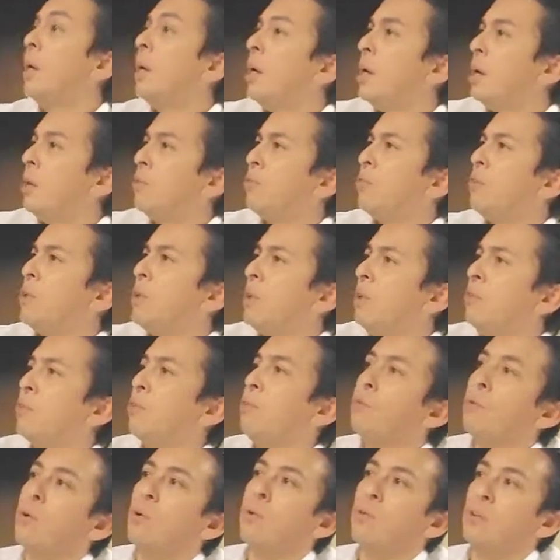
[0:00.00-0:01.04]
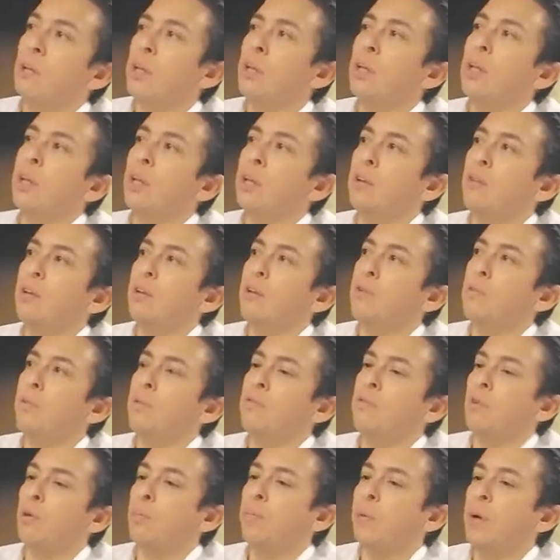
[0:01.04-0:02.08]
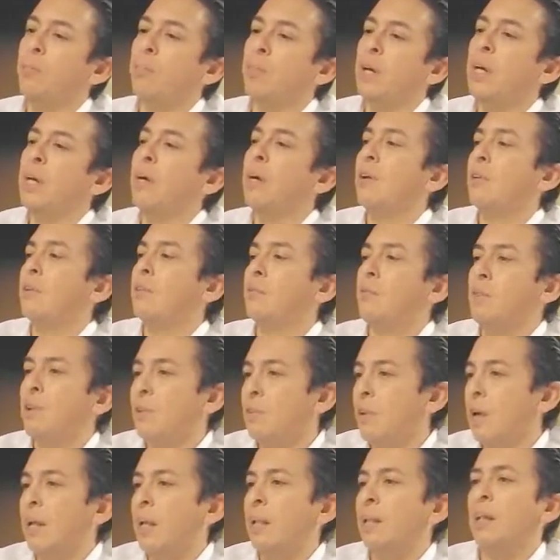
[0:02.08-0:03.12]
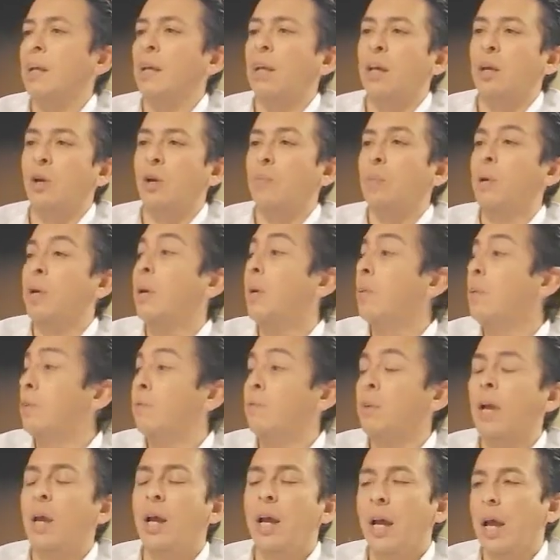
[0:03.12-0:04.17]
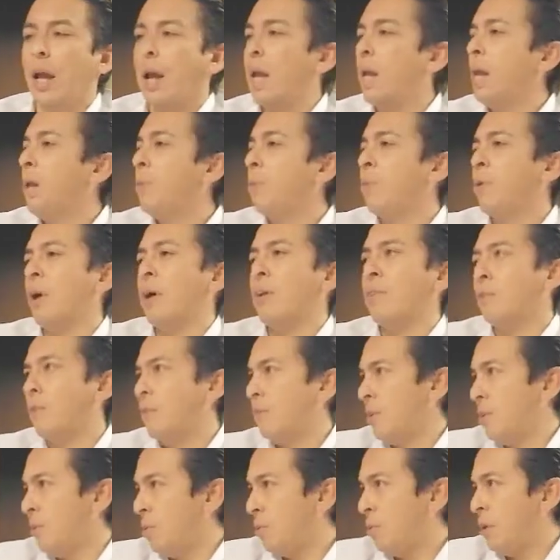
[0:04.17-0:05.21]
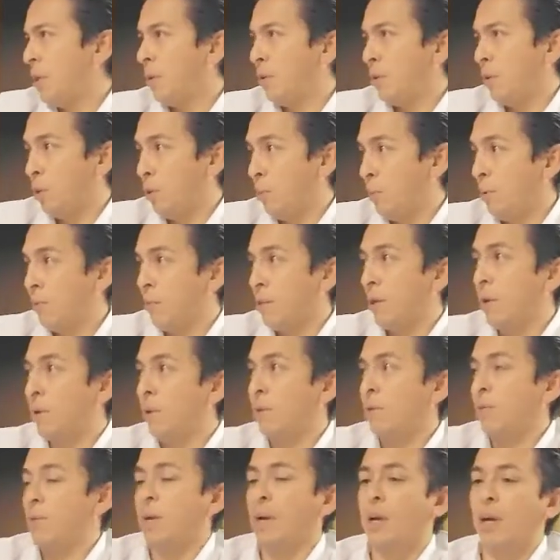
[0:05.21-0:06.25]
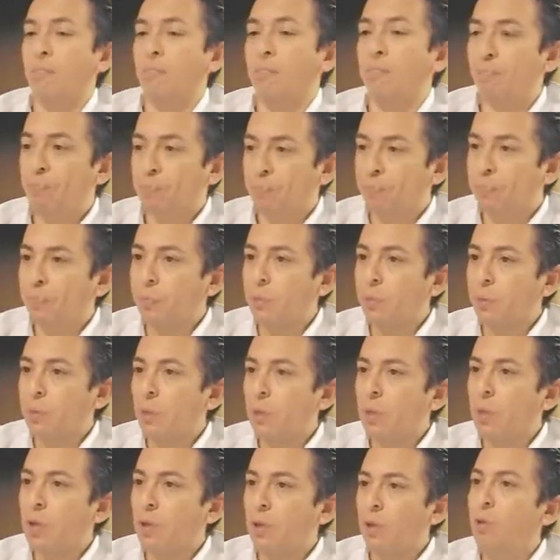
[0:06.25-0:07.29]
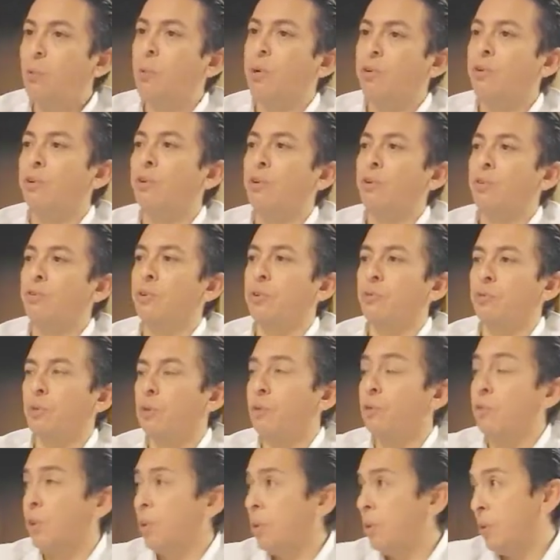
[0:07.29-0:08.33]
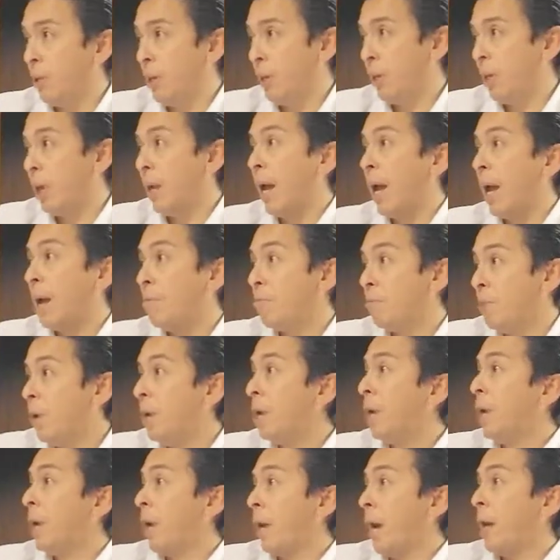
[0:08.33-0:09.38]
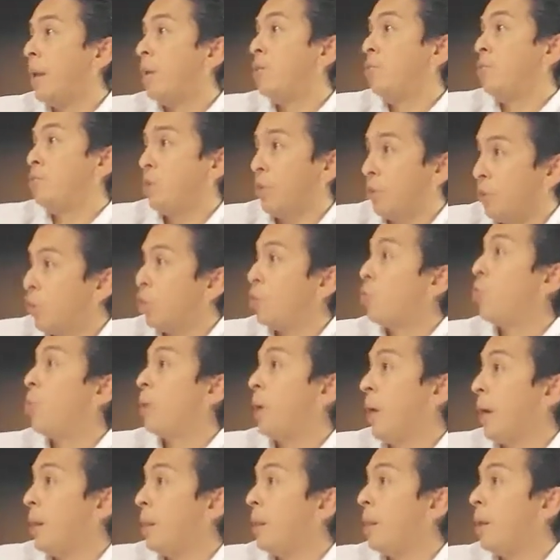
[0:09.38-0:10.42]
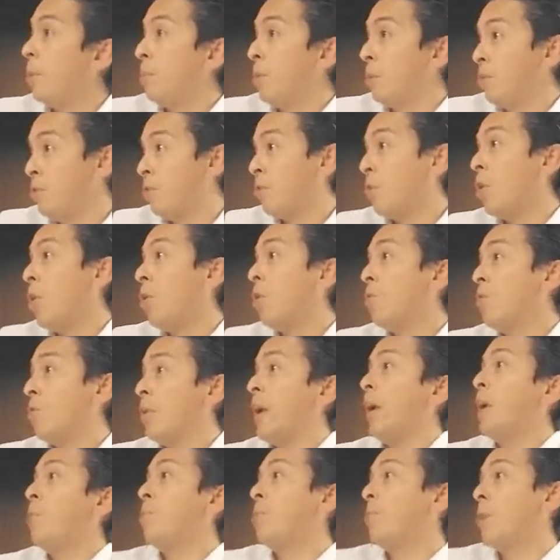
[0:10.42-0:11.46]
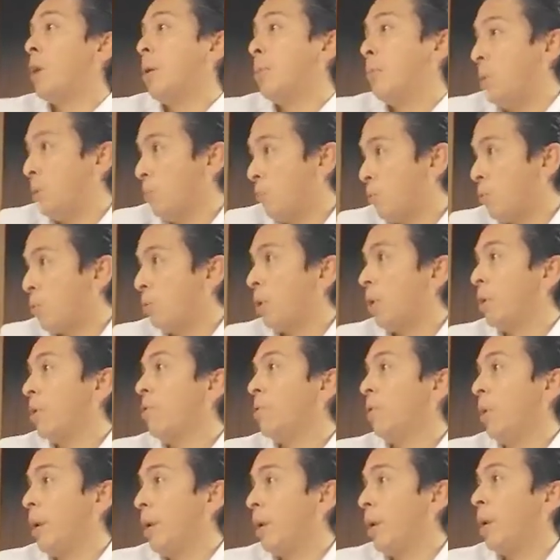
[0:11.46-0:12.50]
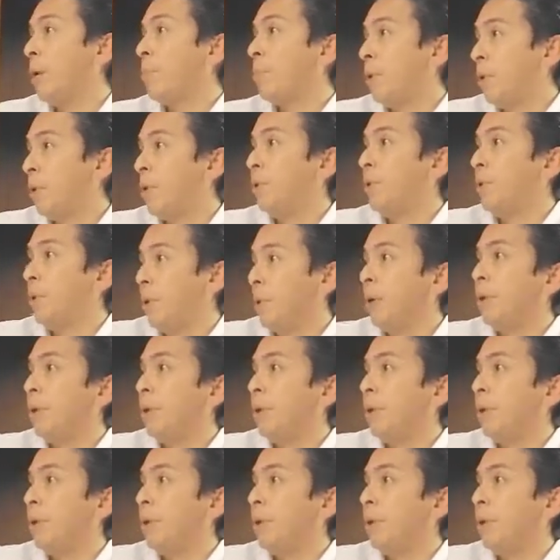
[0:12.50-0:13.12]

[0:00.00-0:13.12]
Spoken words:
So these are roles that didn't exist before, but because of design thinking or because of any process that you get to human-centered design, you introduce the roles that you didn't have, and you start to create them to solve a problem or to create an opportunity.